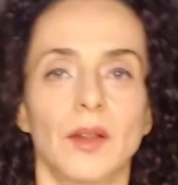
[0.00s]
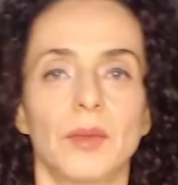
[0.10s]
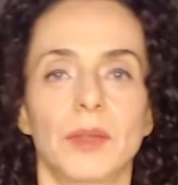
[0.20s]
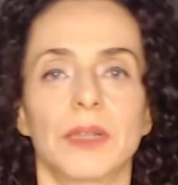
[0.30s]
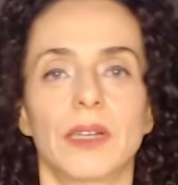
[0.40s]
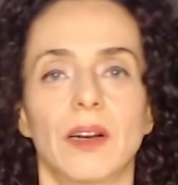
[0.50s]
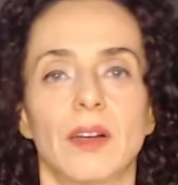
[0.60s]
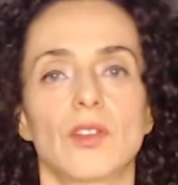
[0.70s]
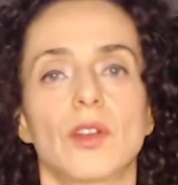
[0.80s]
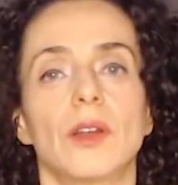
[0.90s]
but
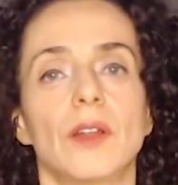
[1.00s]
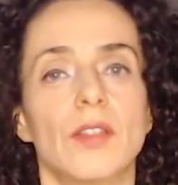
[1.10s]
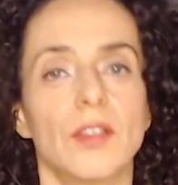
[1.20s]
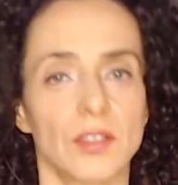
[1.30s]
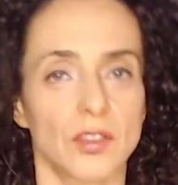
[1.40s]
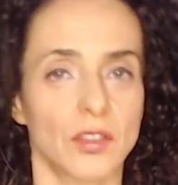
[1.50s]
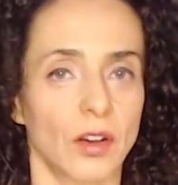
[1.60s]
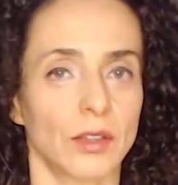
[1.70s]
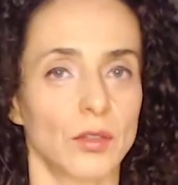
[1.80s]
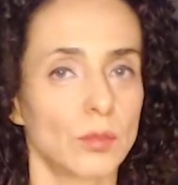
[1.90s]
because this
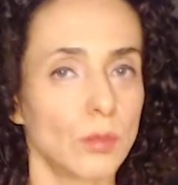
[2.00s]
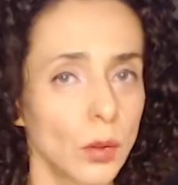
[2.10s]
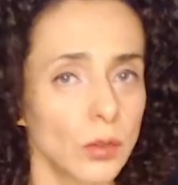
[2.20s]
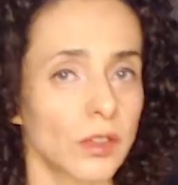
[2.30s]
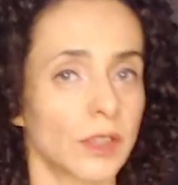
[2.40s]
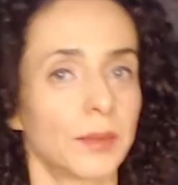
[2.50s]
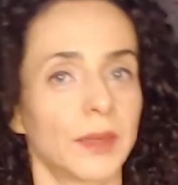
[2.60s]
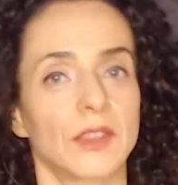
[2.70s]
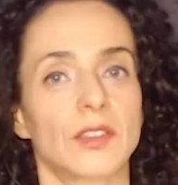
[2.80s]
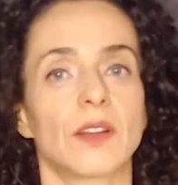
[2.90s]
song is mostly
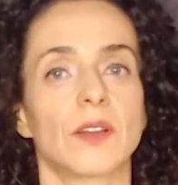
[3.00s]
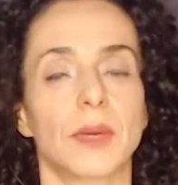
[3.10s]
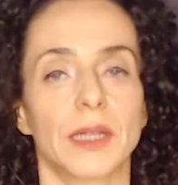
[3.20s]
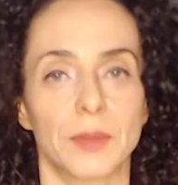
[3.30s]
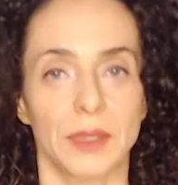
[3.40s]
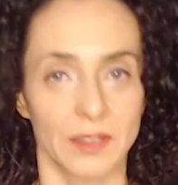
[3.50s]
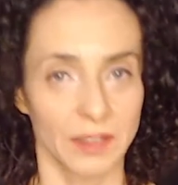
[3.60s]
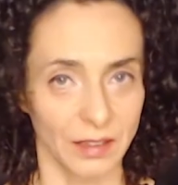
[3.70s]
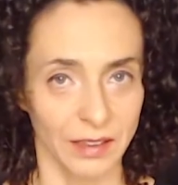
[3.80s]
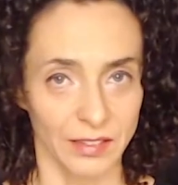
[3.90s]
based on the minor
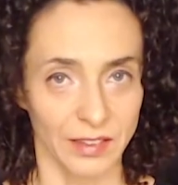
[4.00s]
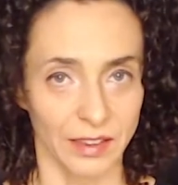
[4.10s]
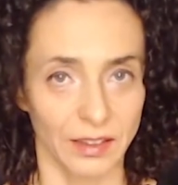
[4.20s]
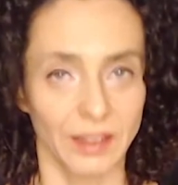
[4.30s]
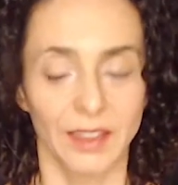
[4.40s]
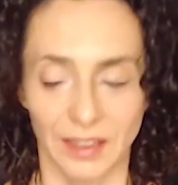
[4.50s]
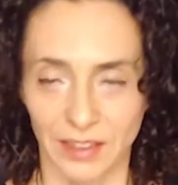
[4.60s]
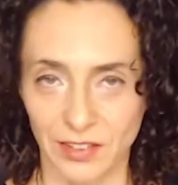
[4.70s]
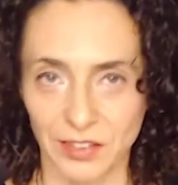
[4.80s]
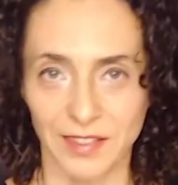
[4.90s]
pentatonic scale,
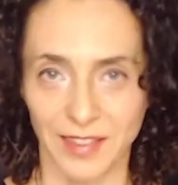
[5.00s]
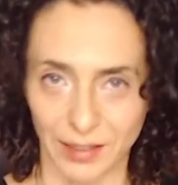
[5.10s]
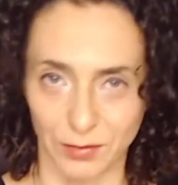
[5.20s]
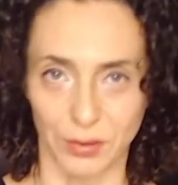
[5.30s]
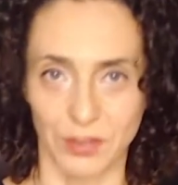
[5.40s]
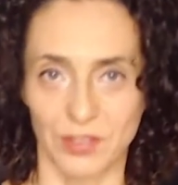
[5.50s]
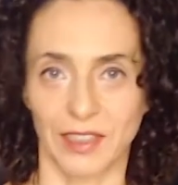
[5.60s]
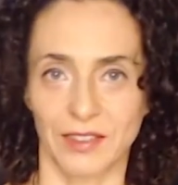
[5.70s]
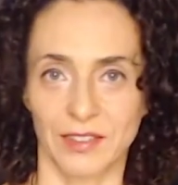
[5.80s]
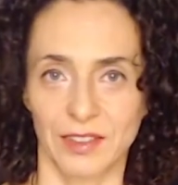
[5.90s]
let's look at that for a
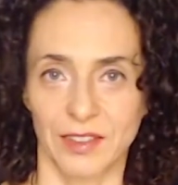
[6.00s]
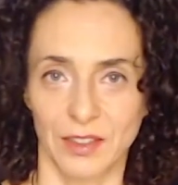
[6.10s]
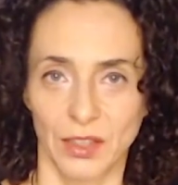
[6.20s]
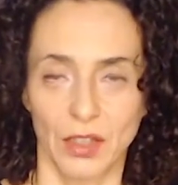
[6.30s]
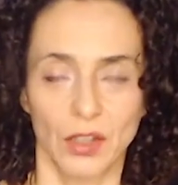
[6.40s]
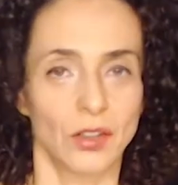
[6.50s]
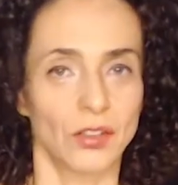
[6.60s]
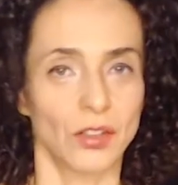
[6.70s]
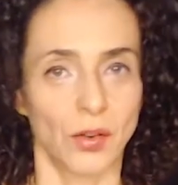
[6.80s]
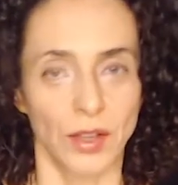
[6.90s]
second.
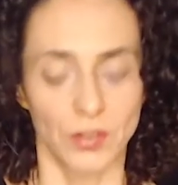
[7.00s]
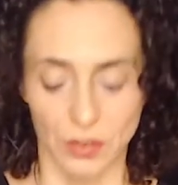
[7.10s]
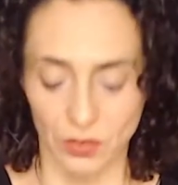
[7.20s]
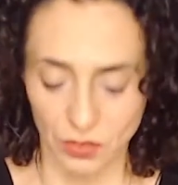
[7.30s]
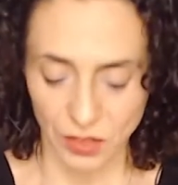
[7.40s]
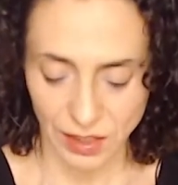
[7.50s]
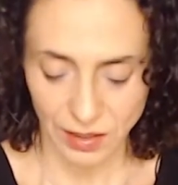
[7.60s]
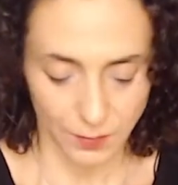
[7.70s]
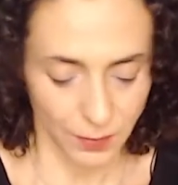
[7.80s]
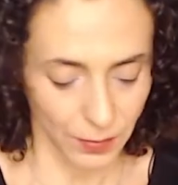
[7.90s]
So as you can
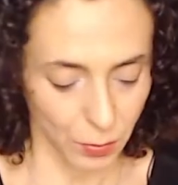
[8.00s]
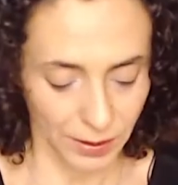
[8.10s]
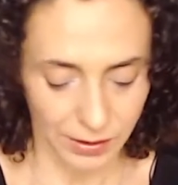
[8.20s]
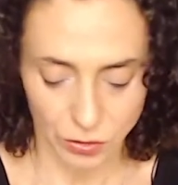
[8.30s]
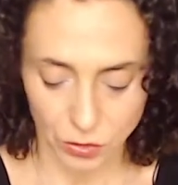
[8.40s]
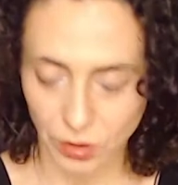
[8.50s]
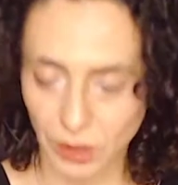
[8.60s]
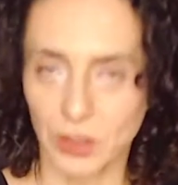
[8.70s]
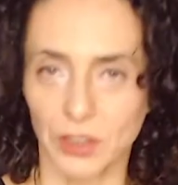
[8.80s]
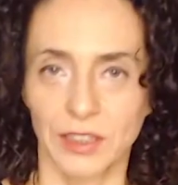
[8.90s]
see, the way it is
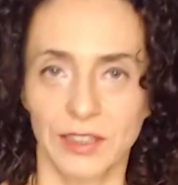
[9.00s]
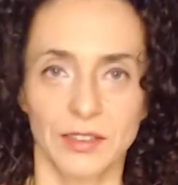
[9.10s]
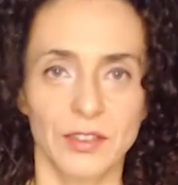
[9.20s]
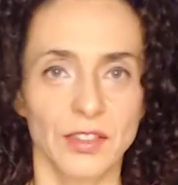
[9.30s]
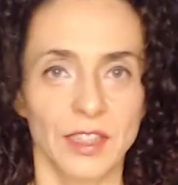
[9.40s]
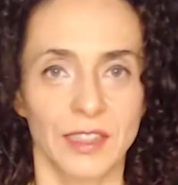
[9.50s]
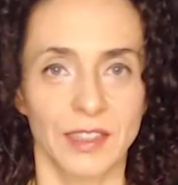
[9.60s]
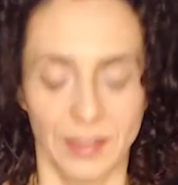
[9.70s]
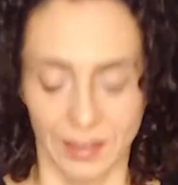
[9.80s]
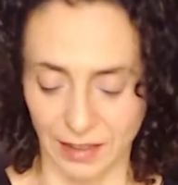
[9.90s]
structured is
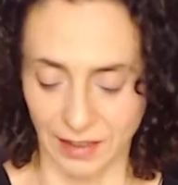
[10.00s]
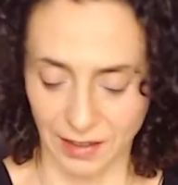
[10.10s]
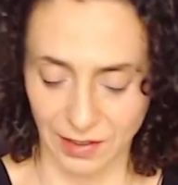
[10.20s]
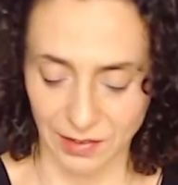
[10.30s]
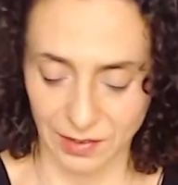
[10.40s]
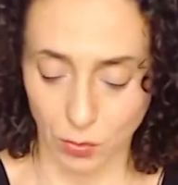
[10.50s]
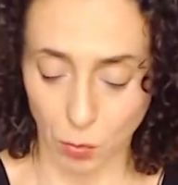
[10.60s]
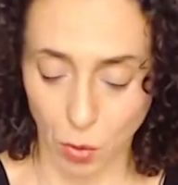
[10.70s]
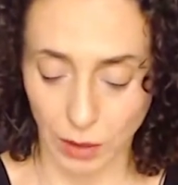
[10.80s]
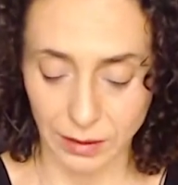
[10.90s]
it has
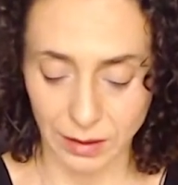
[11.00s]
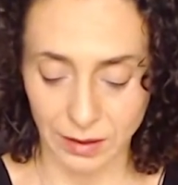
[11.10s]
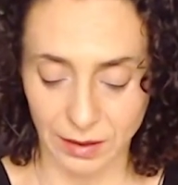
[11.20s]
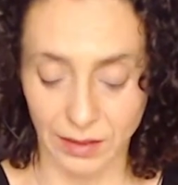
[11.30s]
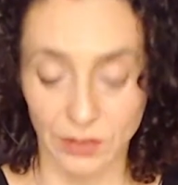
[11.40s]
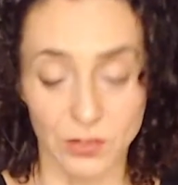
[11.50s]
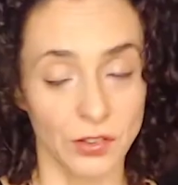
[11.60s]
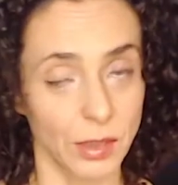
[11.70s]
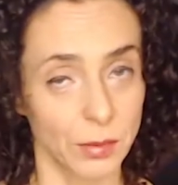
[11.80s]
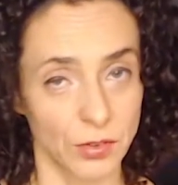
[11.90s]
1, it
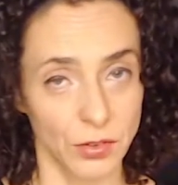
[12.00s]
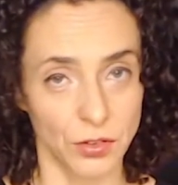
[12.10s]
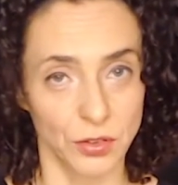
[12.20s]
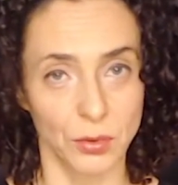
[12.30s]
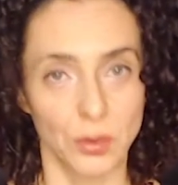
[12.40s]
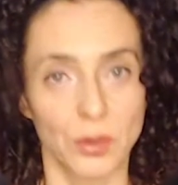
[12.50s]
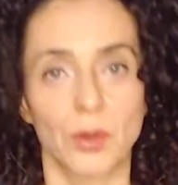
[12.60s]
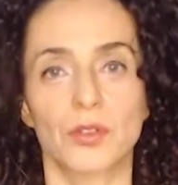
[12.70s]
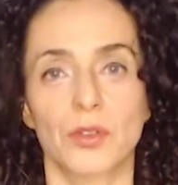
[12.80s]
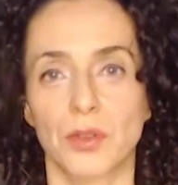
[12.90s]
skips the 2,
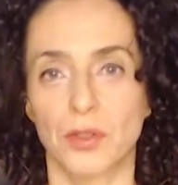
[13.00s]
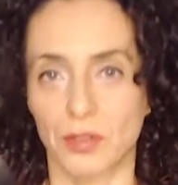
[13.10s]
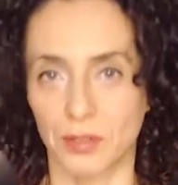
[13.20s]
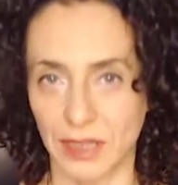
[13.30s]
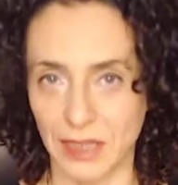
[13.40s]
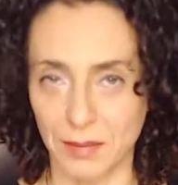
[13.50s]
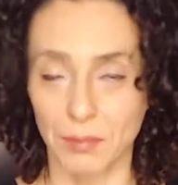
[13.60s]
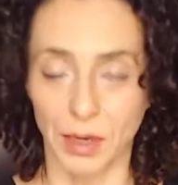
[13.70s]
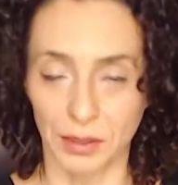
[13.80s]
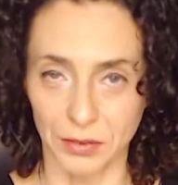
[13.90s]
goes to the 3,
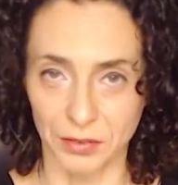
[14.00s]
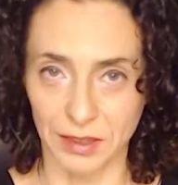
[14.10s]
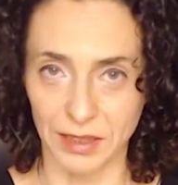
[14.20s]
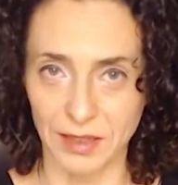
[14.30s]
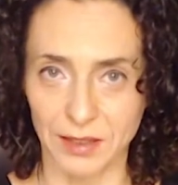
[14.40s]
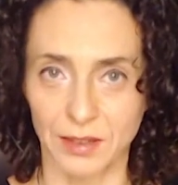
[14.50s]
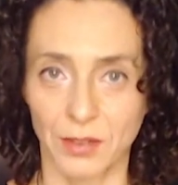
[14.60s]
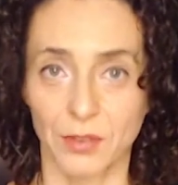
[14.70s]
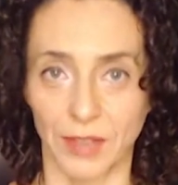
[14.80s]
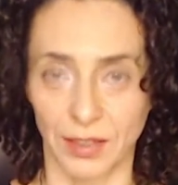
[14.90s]
minor 3
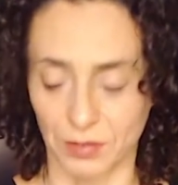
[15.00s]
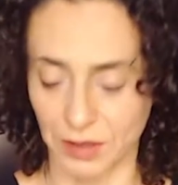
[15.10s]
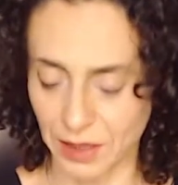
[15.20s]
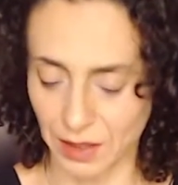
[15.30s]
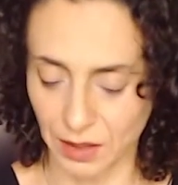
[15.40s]
or flat 3,